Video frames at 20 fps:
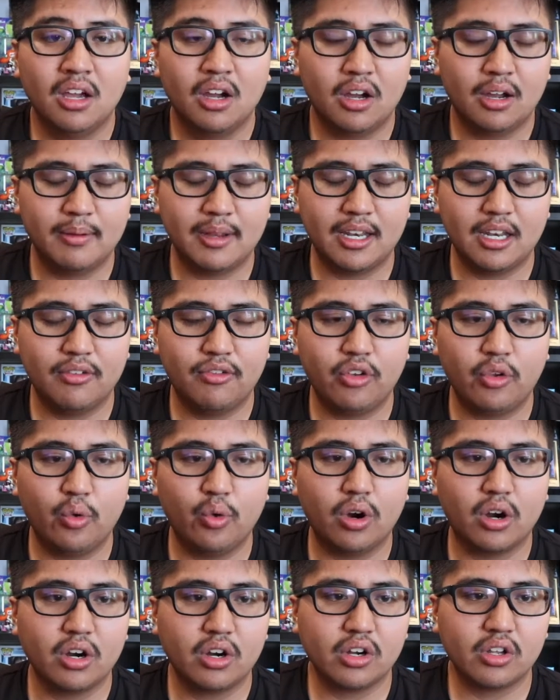I mean, if you
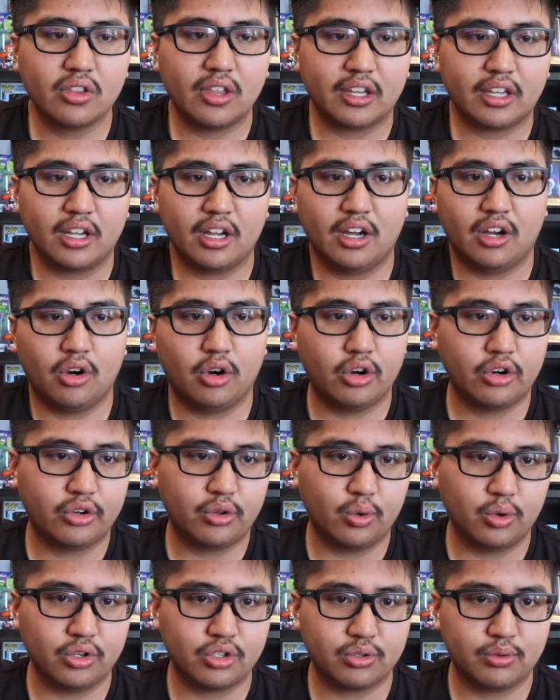are like a
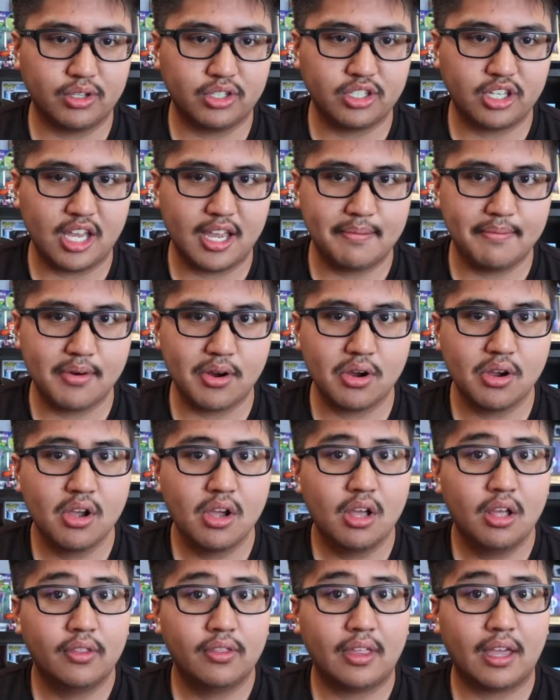hardcore Switch gamer
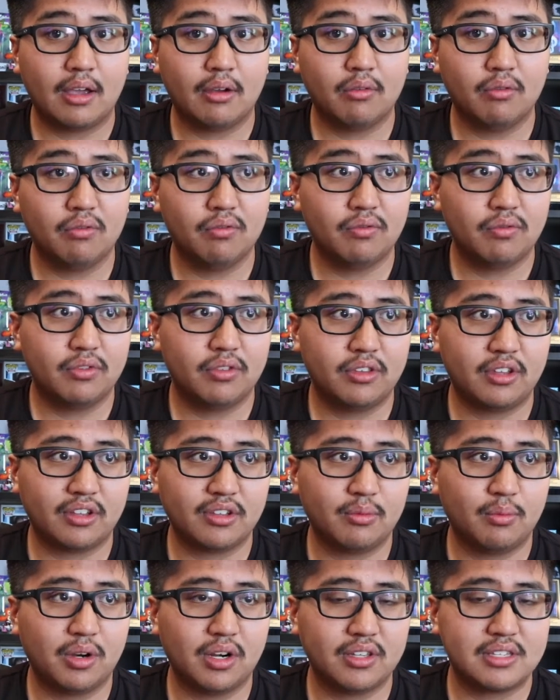that
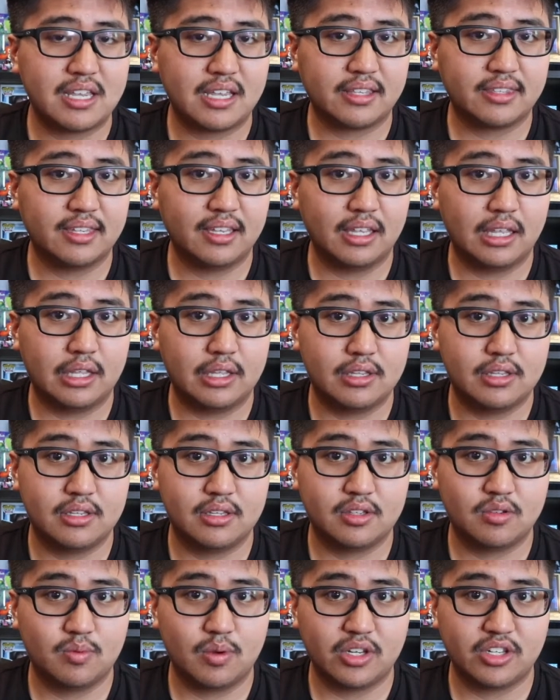doesn't want to take the
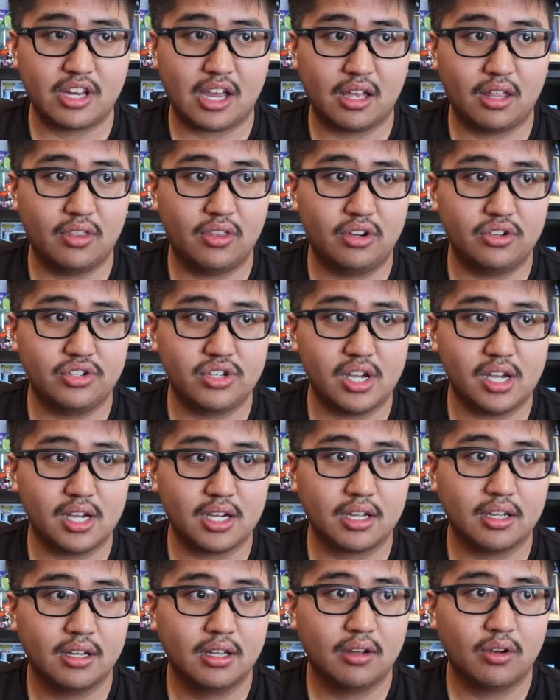Switch out of their
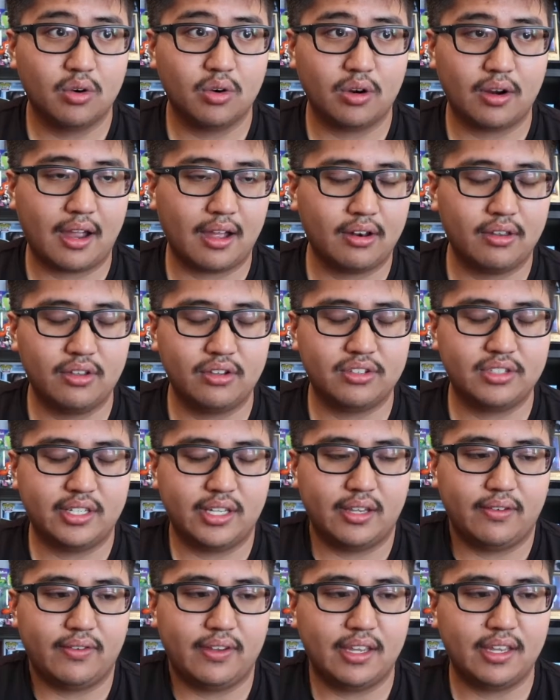dock or out of their
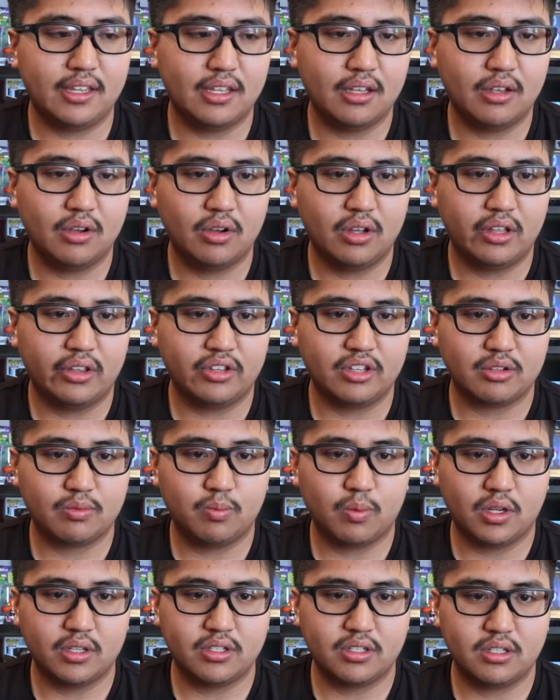TV and just
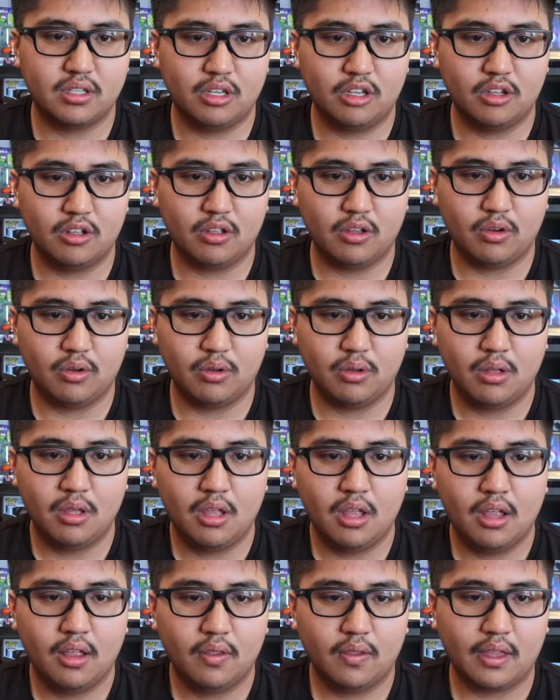wants to
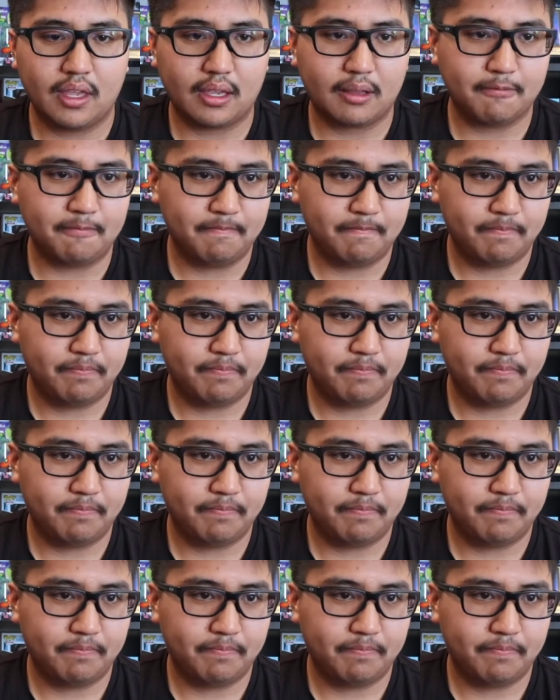like